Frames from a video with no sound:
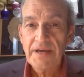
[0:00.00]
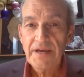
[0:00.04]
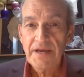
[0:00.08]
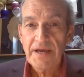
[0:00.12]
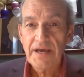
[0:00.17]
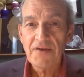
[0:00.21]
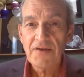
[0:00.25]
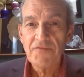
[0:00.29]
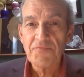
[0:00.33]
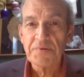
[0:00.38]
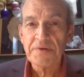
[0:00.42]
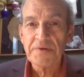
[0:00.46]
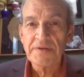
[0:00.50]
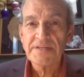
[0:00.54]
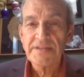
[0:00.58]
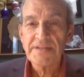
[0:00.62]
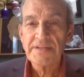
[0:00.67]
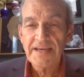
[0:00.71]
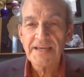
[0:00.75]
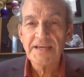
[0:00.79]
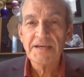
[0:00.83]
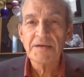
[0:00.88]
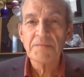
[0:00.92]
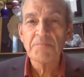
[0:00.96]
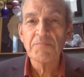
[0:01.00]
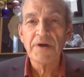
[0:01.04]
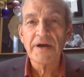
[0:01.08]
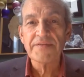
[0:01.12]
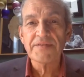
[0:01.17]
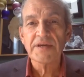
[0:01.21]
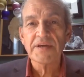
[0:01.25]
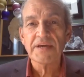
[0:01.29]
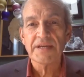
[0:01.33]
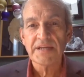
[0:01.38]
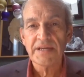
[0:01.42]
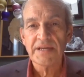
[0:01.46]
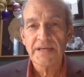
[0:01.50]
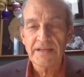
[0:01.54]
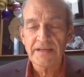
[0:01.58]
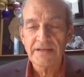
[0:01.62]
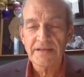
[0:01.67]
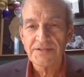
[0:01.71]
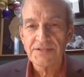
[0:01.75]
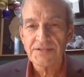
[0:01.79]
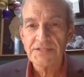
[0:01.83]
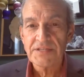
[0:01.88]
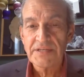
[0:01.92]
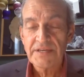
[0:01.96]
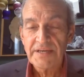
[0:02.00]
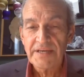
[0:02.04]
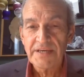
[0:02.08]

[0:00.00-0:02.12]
have been taken by the Canadians